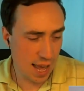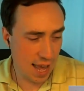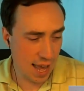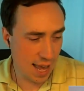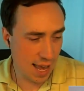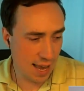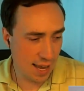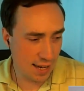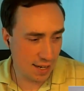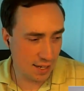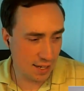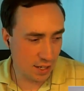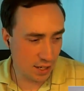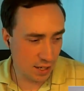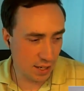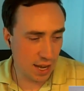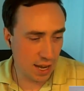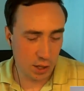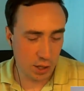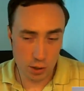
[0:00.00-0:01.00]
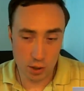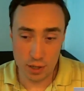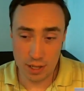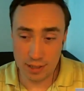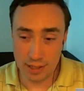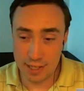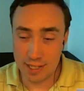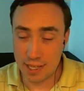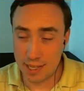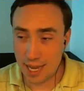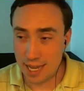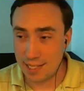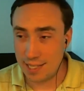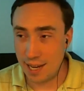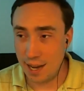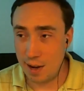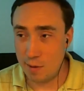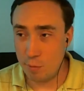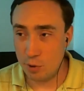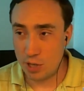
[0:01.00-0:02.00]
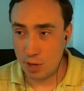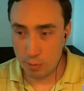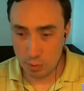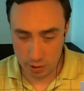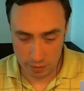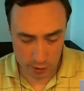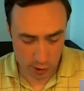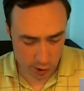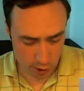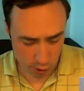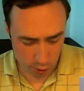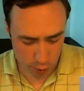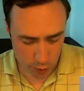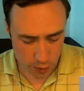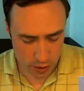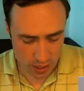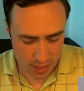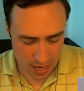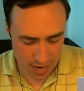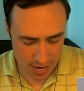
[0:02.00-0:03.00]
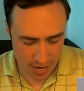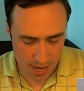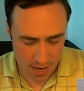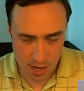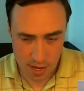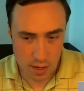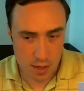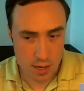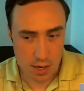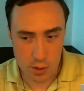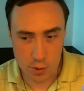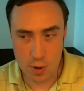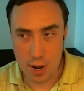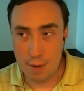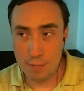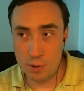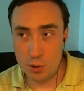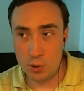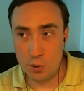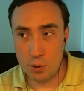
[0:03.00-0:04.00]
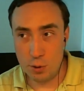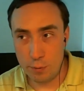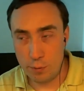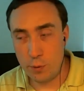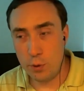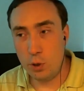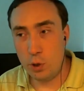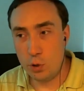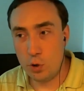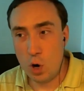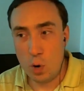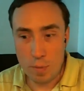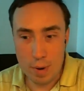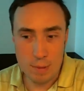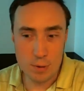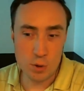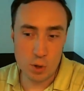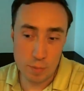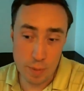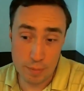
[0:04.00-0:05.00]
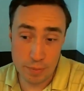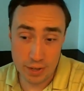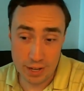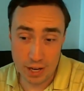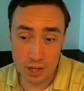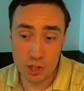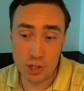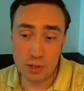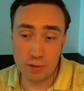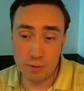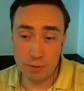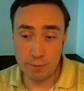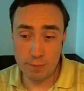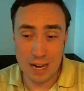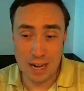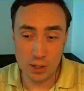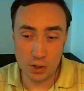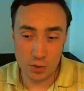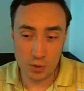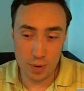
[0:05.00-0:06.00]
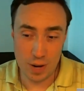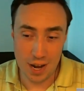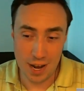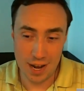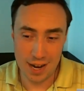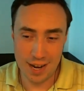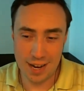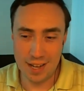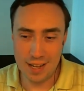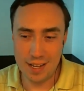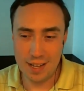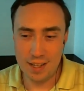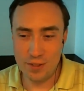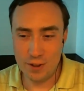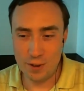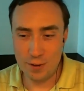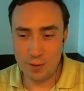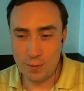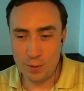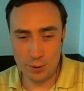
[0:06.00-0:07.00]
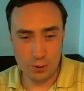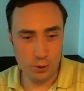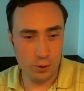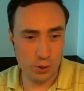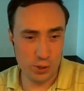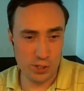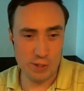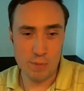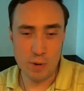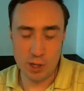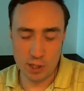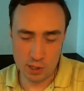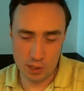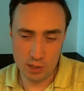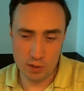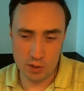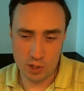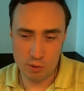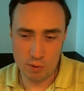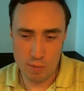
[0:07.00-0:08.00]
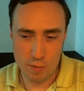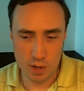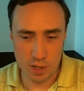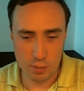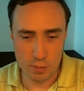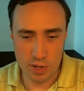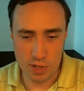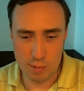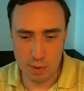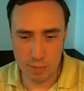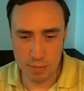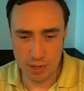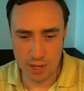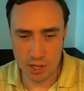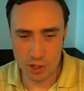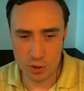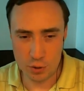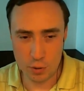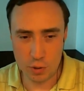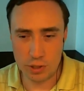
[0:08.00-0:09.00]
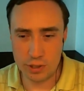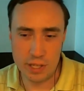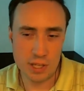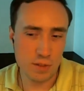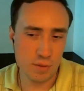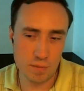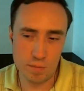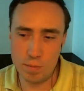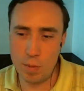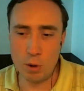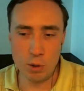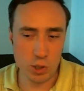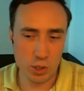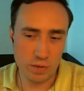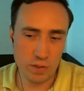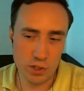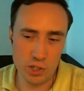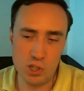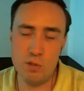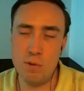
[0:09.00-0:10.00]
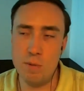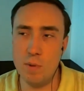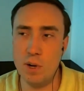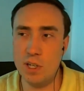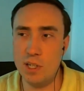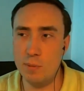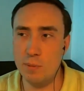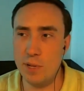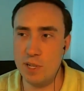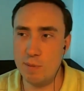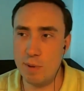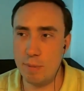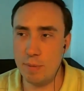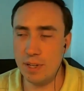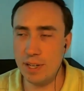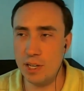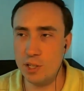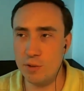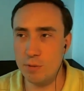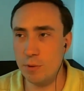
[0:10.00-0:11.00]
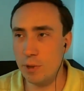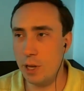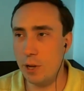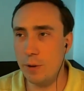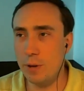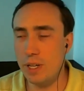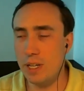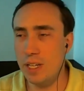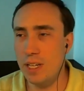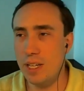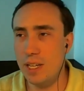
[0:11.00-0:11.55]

And yeah, you, at least at that time, which I believe is still true today, you have to do the full Chrome Web Store publication followed by the full G, Market, G Suite Marketplace publication, or at least most of the G Suite Marketplace publication flow.